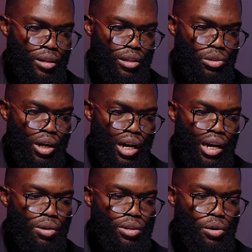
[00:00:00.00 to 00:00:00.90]
So I'll
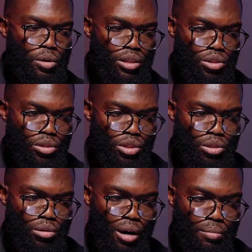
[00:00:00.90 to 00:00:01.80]
allow the questions
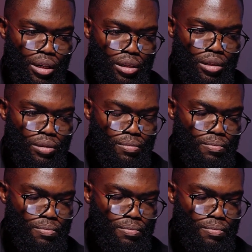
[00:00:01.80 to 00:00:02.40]
to come in,